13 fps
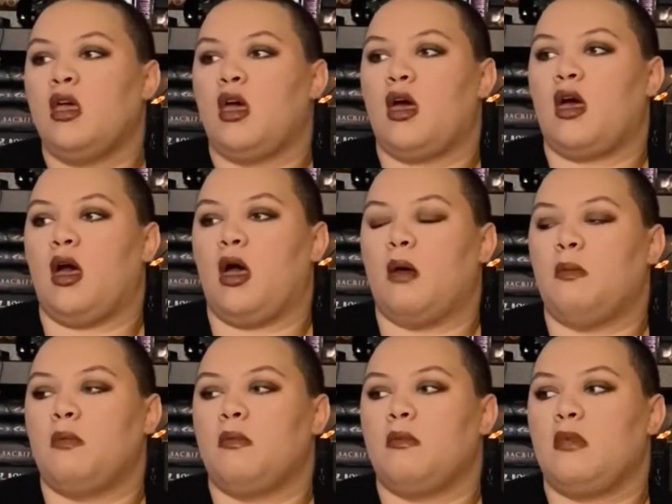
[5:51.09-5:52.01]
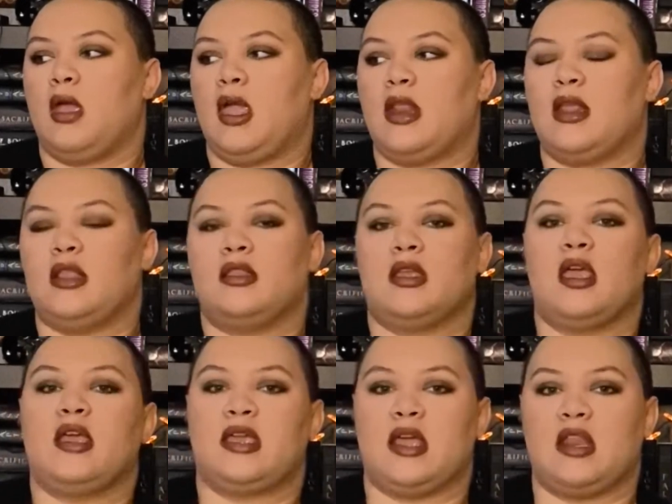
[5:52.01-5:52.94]
And
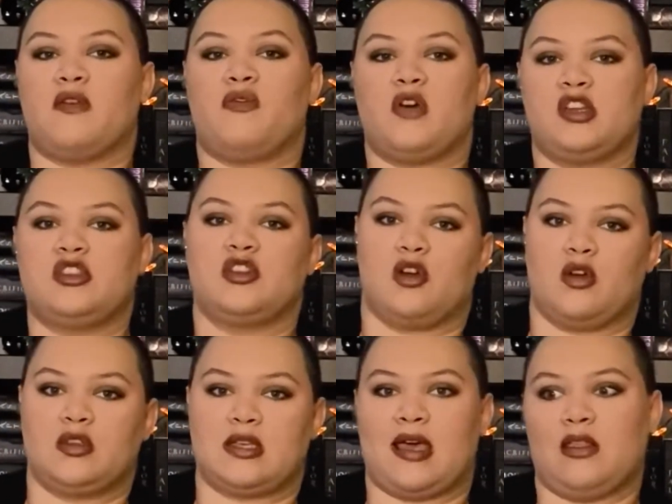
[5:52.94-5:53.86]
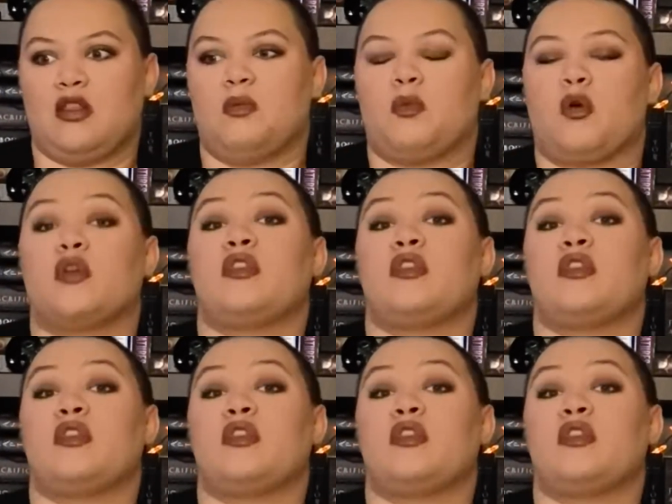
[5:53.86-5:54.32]
again, it fleshed the girls out a little more.